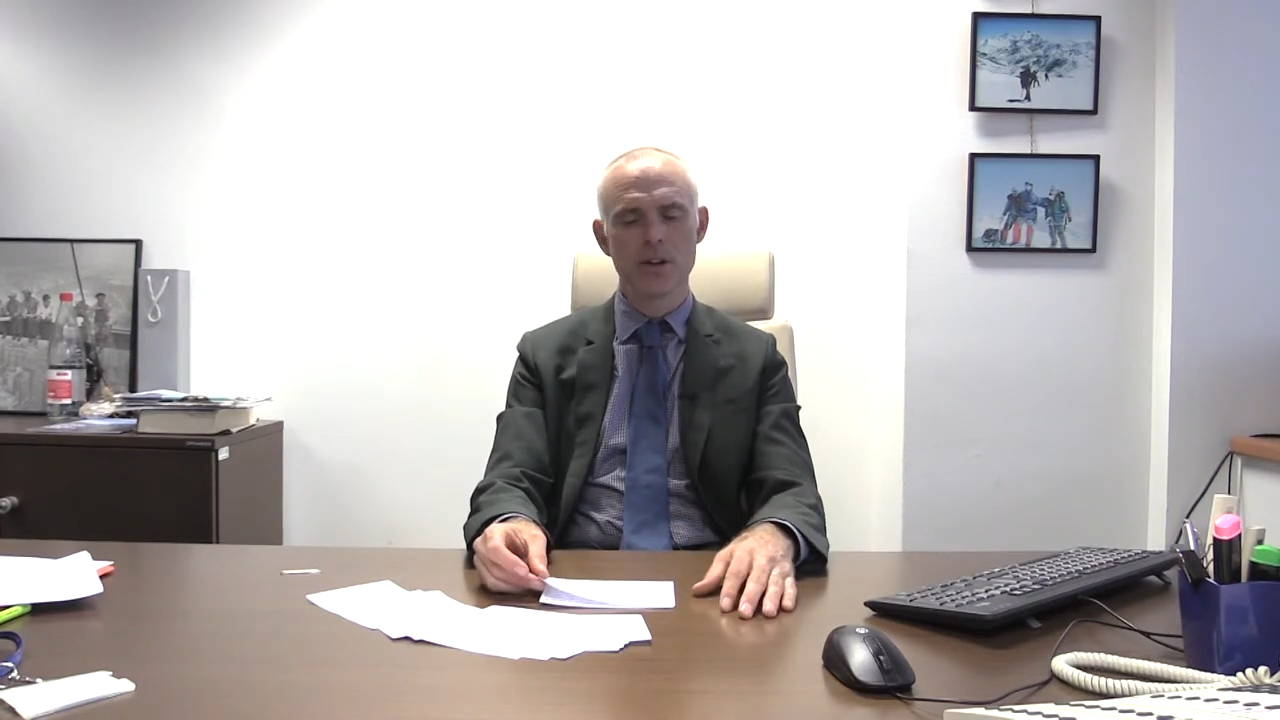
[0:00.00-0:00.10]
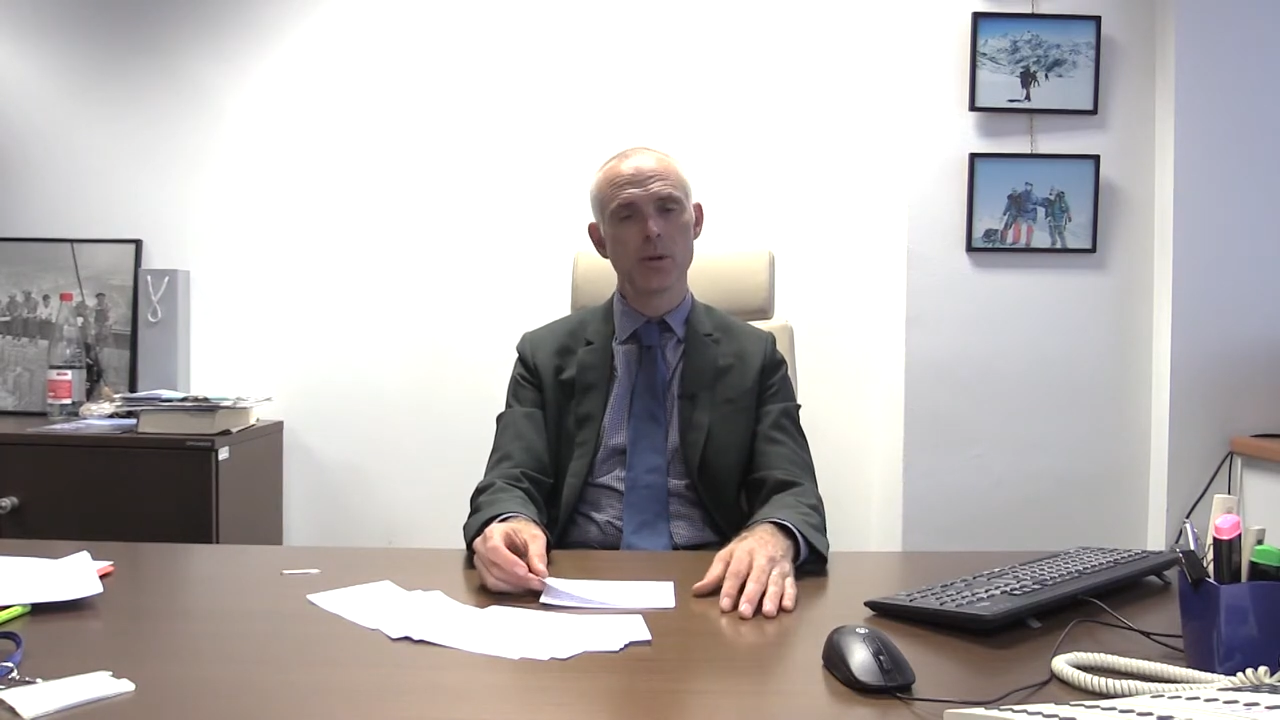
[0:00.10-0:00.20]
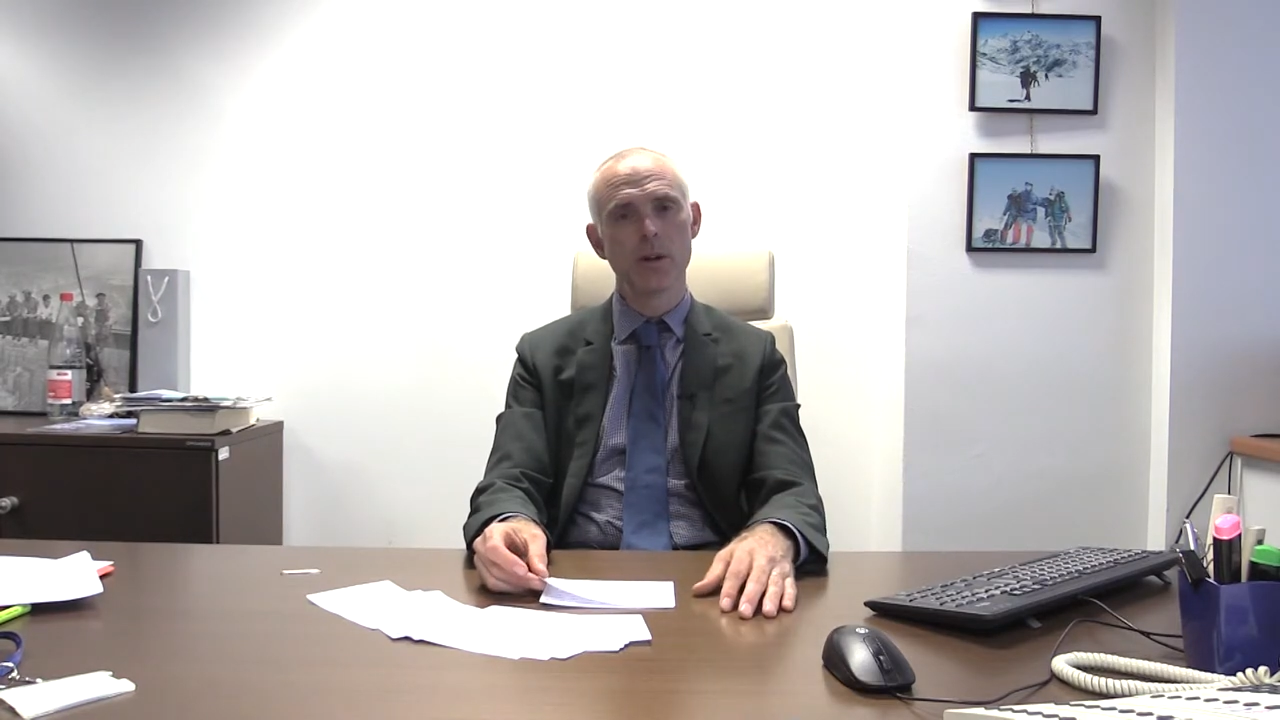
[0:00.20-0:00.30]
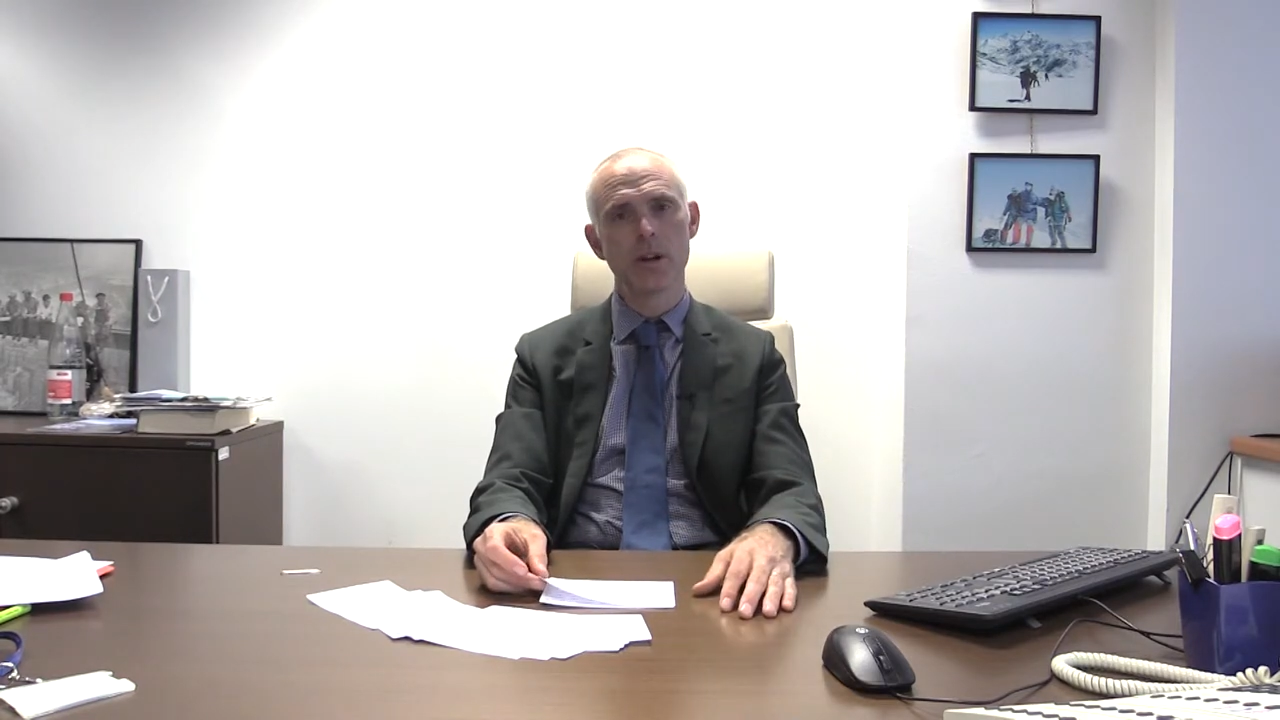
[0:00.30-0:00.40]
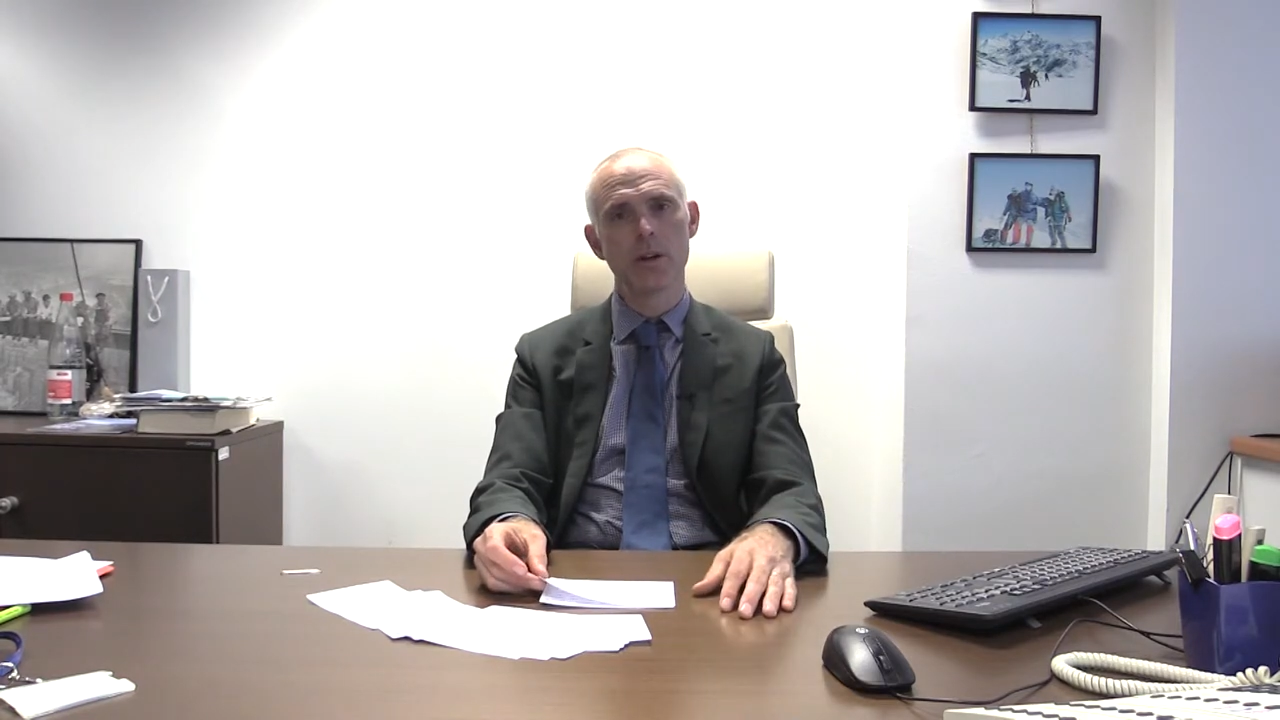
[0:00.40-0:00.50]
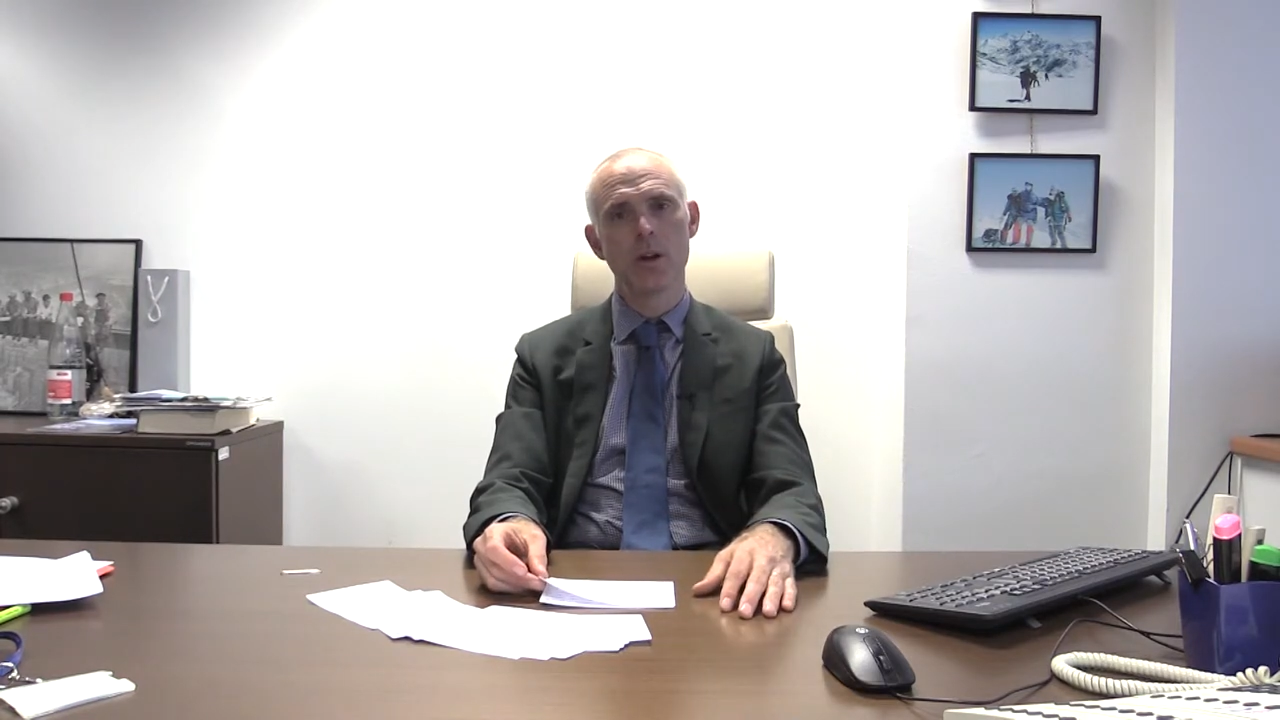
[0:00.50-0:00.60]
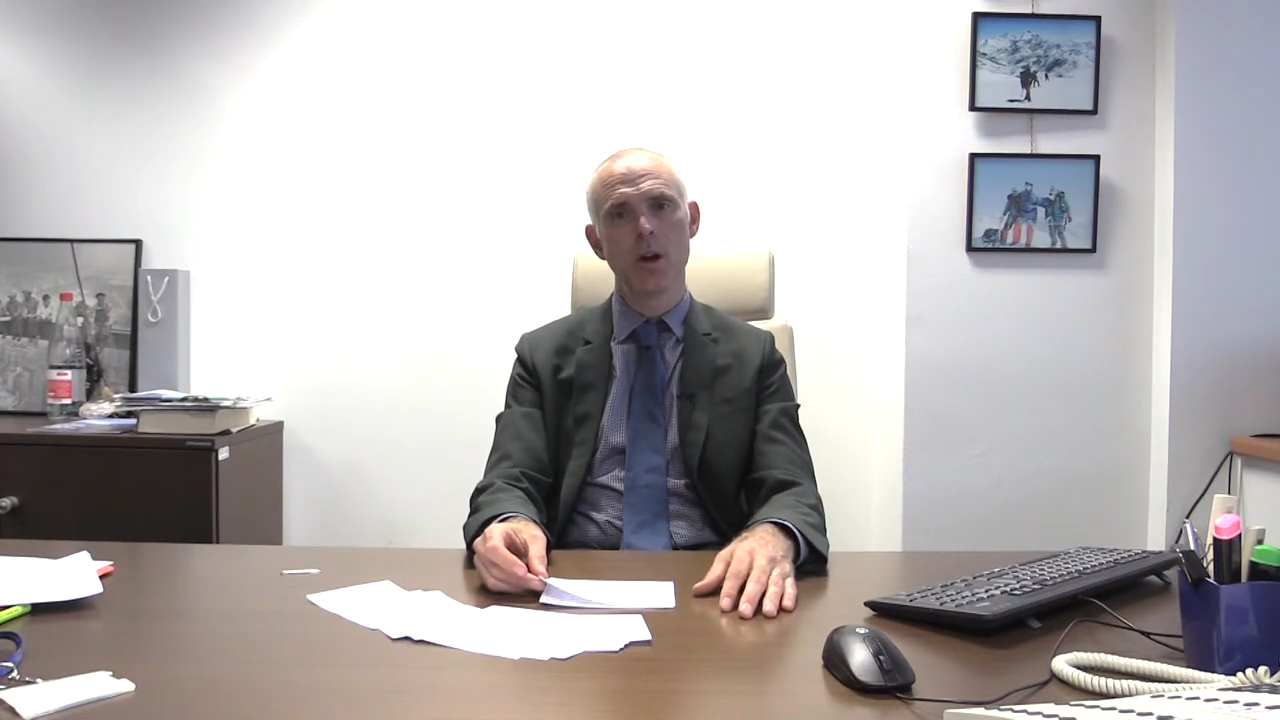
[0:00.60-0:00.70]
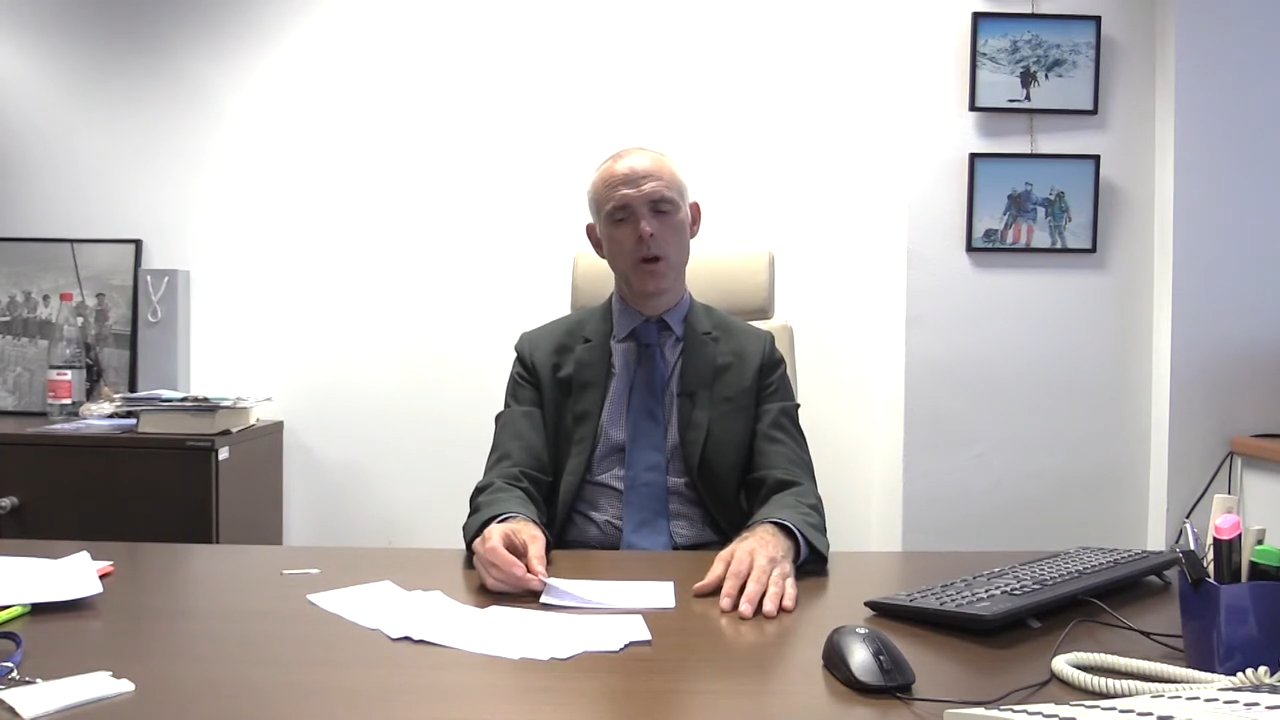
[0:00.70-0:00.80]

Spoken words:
Union,